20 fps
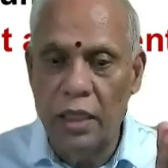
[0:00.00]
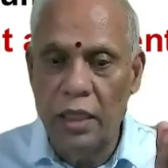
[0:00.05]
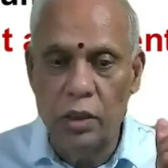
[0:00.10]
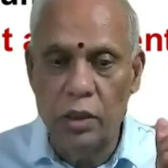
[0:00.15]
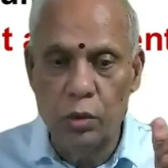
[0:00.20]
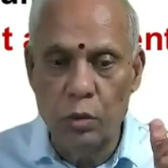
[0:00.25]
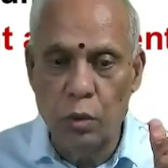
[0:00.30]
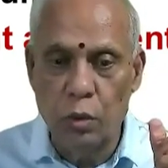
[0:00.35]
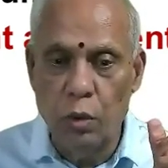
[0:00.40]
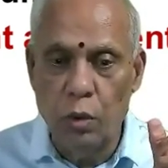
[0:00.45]
there
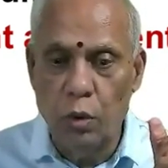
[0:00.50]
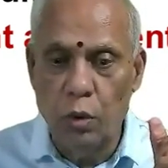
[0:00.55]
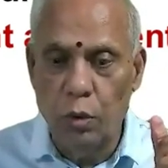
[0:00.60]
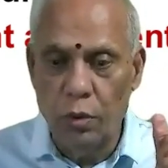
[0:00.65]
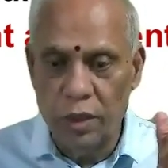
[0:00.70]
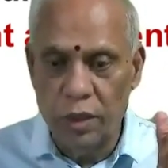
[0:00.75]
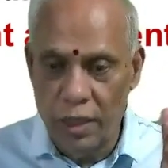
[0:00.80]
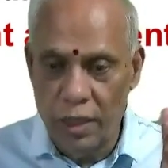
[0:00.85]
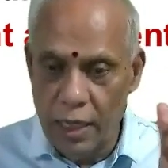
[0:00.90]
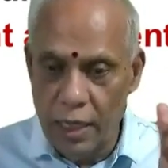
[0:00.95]
is
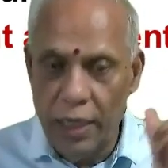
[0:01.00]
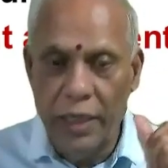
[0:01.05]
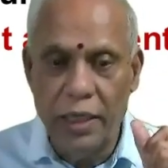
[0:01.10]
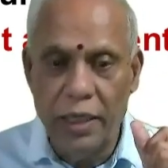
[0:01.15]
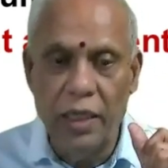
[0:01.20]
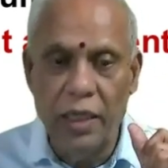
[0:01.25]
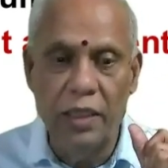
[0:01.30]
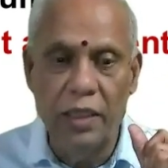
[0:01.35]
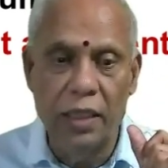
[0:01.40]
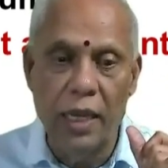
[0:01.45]
no
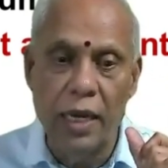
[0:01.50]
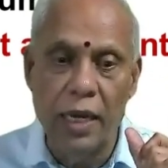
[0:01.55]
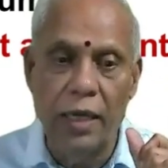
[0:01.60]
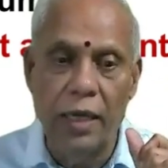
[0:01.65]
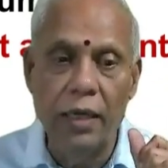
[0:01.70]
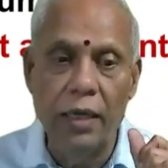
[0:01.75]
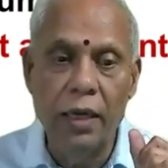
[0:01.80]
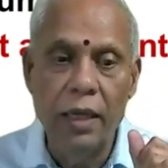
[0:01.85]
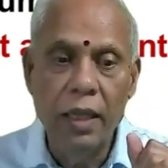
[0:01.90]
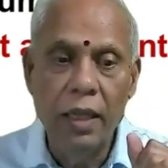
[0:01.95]
reality in
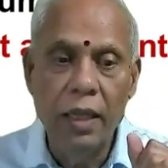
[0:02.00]
that,